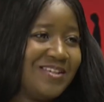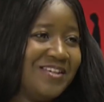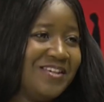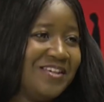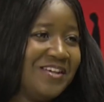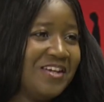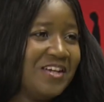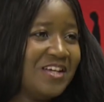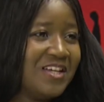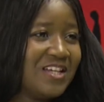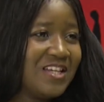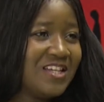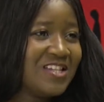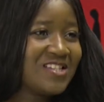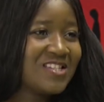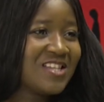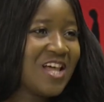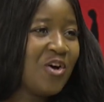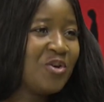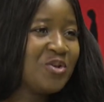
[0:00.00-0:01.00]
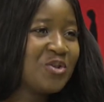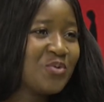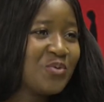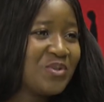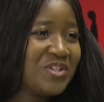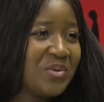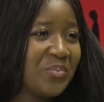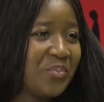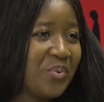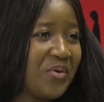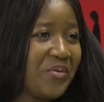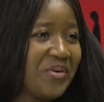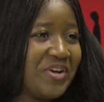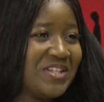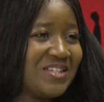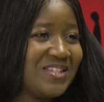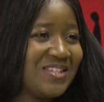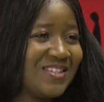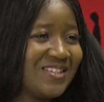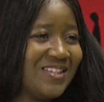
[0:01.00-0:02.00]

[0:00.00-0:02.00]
is now doing the parenting.